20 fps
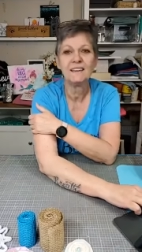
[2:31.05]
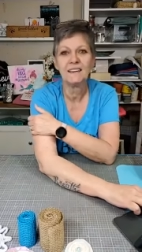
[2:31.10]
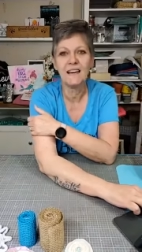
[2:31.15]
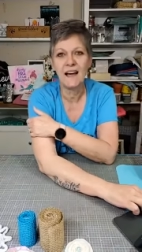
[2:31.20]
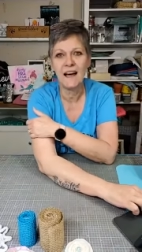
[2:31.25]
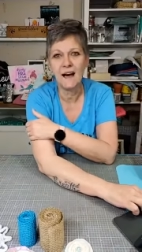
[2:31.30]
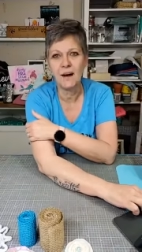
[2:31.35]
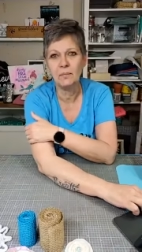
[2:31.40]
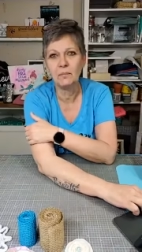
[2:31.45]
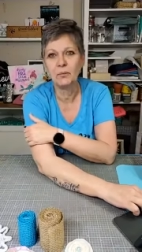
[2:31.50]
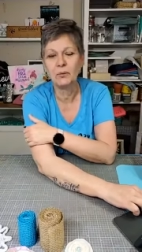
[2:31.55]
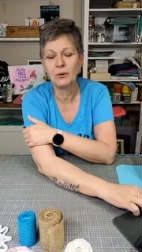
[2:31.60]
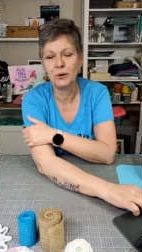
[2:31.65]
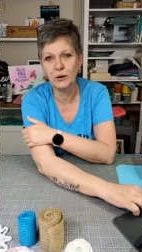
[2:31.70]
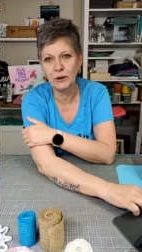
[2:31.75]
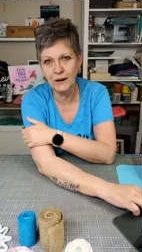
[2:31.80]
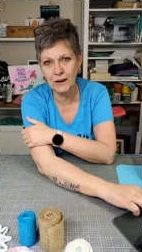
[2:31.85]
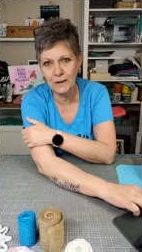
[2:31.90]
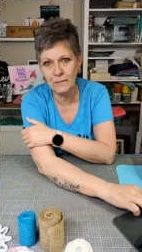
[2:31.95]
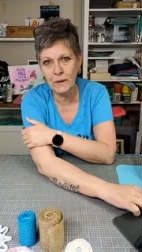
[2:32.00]
Yeah,
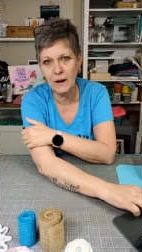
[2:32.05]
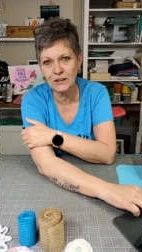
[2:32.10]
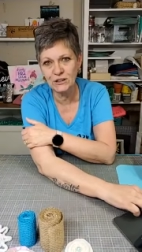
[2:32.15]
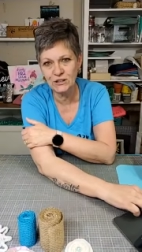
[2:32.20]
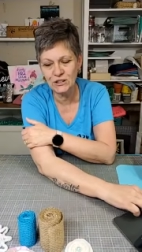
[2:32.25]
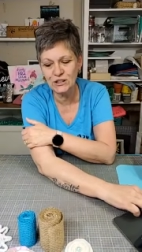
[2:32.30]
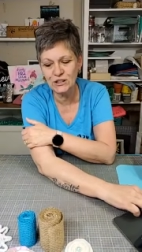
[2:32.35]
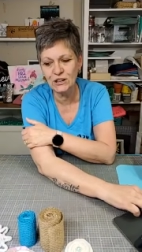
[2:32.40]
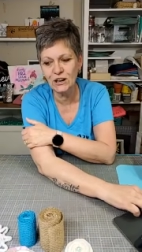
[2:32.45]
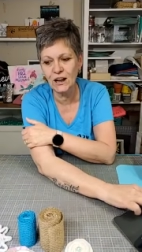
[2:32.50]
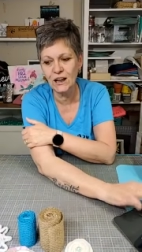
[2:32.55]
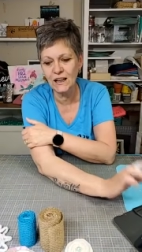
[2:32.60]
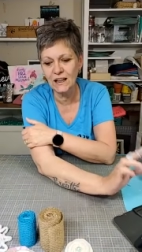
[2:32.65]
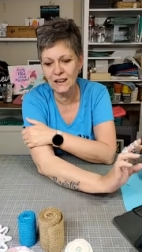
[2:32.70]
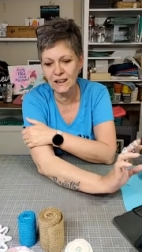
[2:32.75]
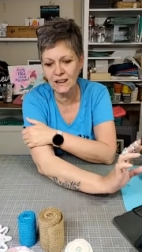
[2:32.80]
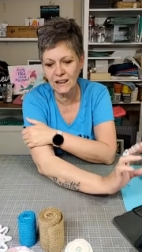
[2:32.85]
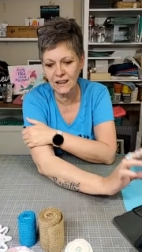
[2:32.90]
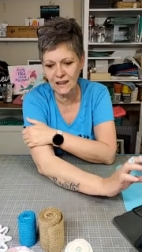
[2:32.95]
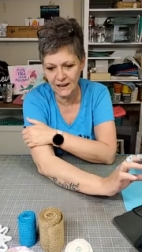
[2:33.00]
pretty much
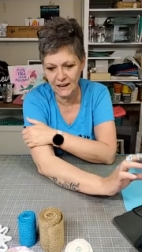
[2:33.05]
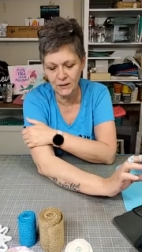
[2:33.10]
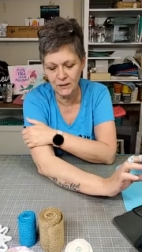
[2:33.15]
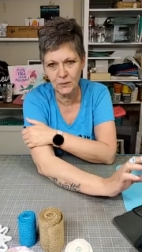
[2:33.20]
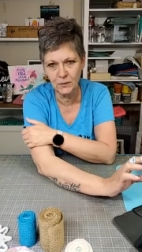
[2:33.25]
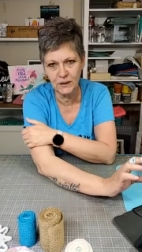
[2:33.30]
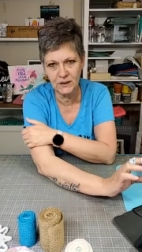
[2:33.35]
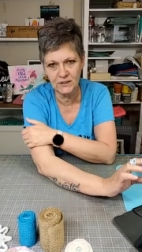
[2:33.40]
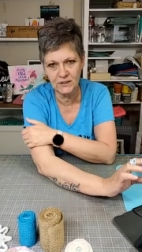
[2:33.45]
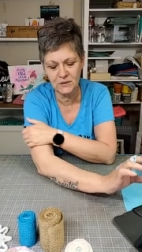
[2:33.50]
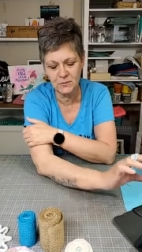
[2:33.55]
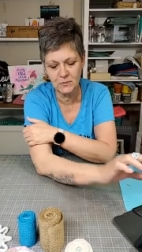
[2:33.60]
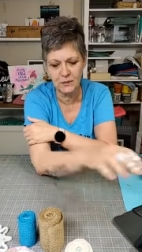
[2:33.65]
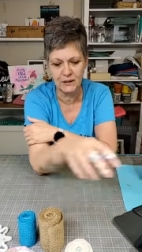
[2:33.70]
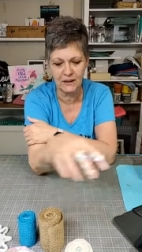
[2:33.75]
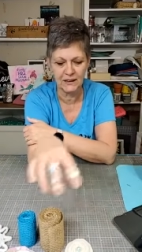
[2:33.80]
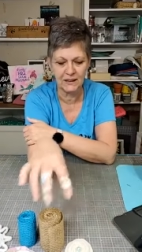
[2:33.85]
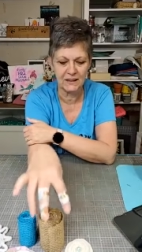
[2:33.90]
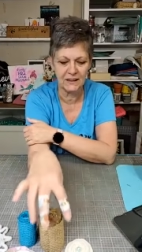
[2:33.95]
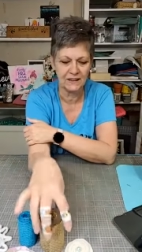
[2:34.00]
like a razor
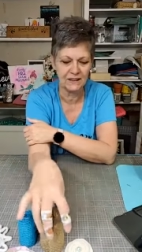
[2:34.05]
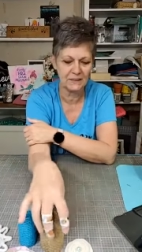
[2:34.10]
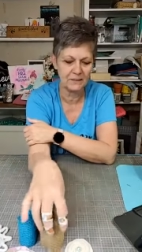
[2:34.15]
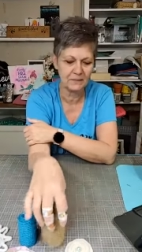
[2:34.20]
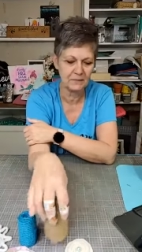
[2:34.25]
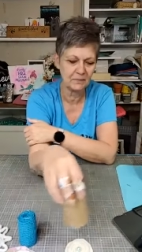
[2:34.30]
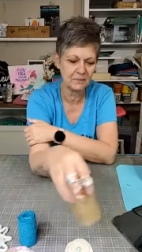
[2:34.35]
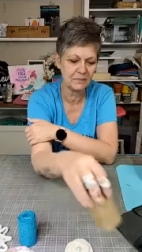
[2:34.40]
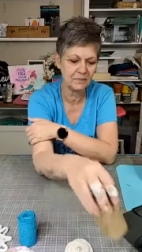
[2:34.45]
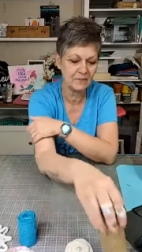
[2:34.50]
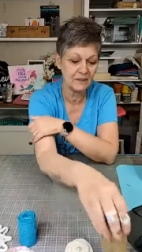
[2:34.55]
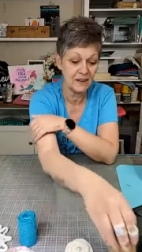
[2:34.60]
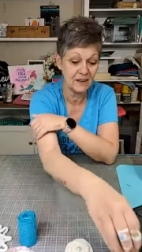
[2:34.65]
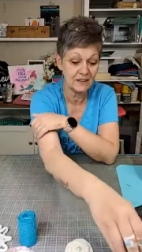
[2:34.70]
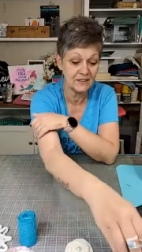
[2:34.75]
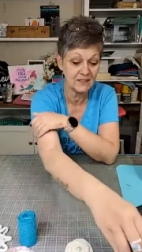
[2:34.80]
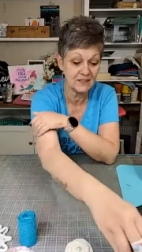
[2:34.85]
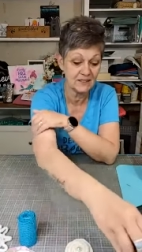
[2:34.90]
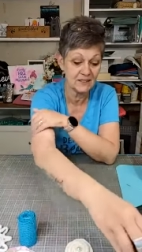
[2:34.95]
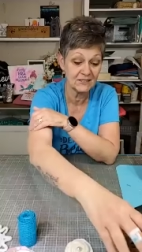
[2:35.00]
blade.
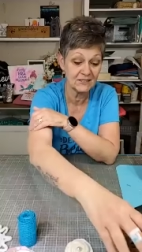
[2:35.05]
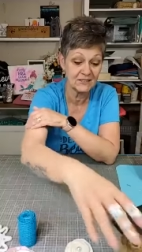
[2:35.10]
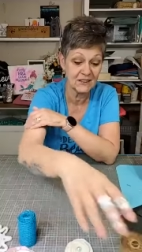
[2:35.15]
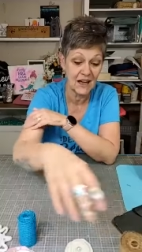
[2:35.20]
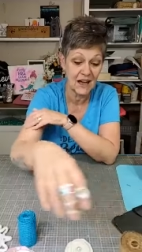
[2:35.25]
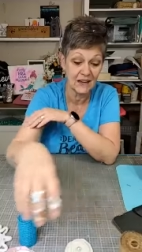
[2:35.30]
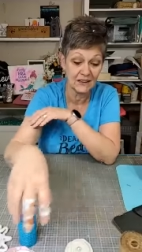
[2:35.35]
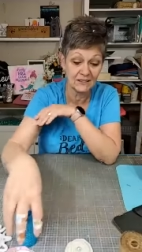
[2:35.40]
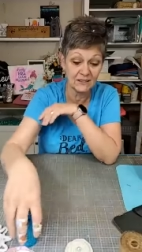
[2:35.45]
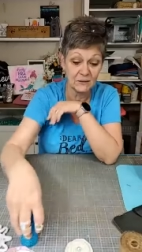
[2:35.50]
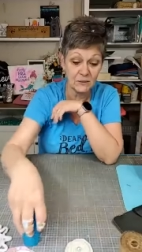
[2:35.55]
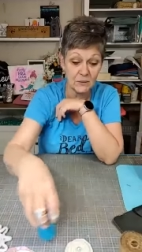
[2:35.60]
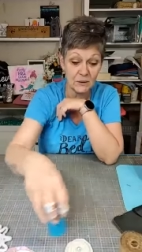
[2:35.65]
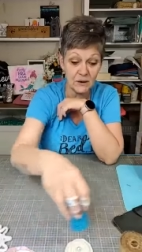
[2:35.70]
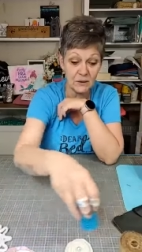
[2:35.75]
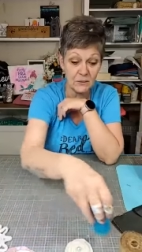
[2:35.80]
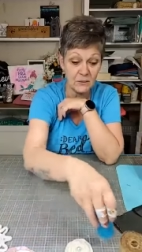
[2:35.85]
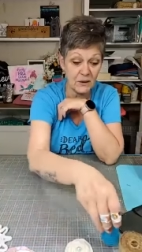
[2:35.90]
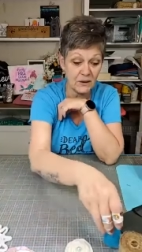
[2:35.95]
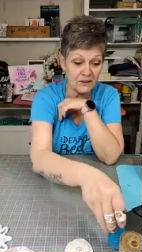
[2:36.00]
That's exactly what
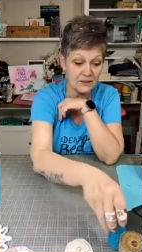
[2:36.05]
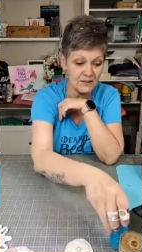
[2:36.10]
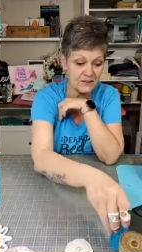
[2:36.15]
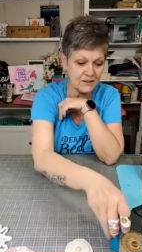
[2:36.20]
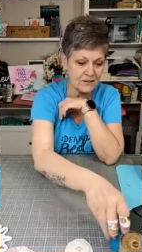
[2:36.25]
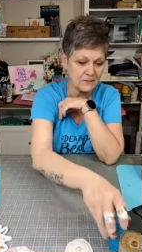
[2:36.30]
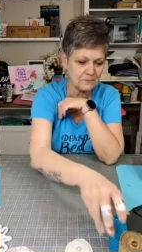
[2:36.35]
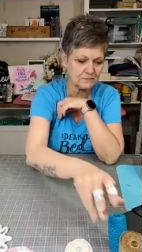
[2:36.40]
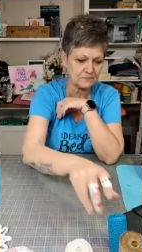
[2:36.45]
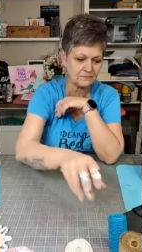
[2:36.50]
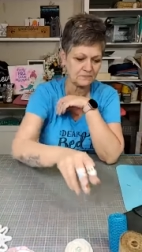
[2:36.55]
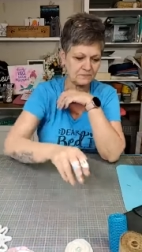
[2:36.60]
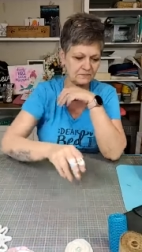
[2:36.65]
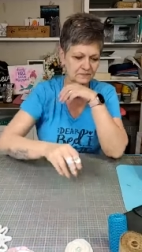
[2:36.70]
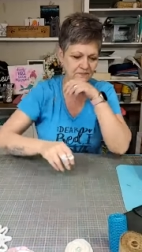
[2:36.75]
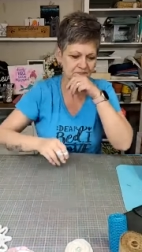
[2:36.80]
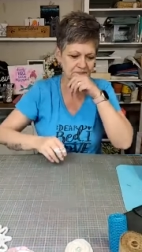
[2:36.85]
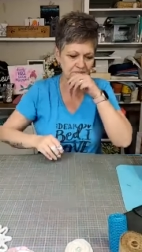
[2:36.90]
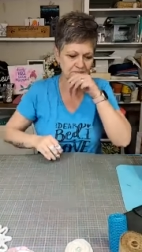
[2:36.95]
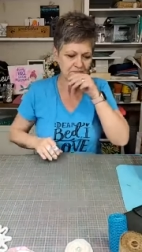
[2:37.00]
it was.
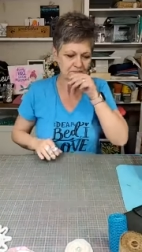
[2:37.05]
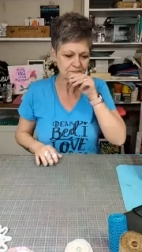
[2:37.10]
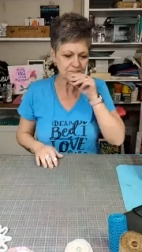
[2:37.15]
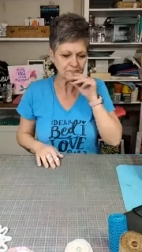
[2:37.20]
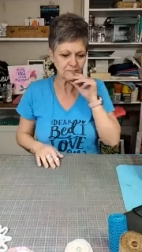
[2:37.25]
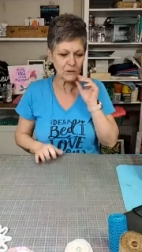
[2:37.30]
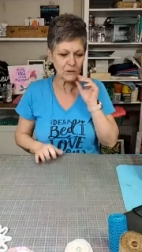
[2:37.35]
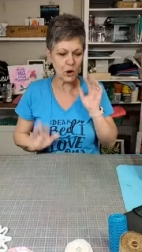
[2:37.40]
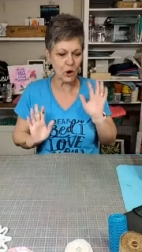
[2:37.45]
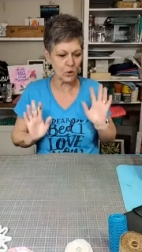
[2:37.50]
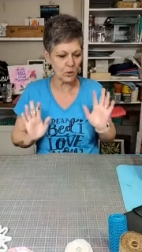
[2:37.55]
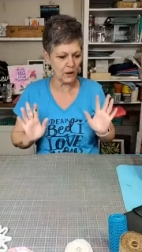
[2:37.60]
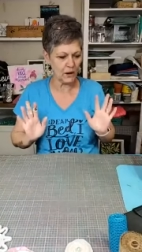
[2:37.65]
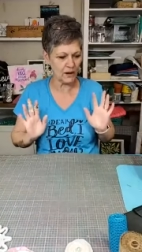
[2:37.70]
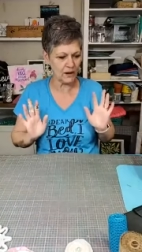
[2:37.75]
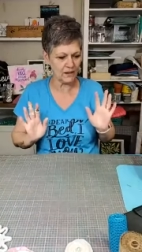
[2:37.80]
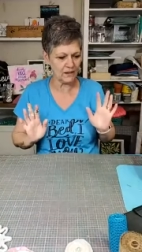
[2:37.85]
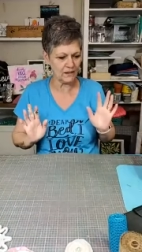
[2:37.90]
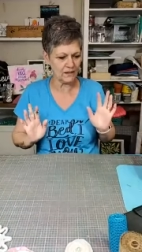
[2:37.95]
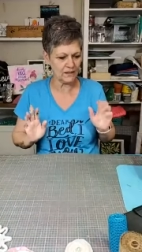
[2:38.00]

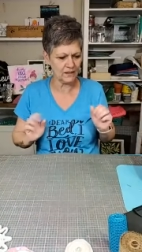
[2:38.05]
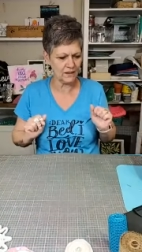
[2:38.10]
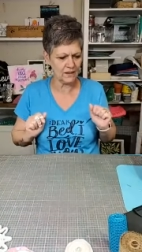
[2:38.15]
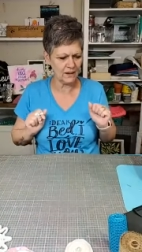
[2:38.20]
Okay.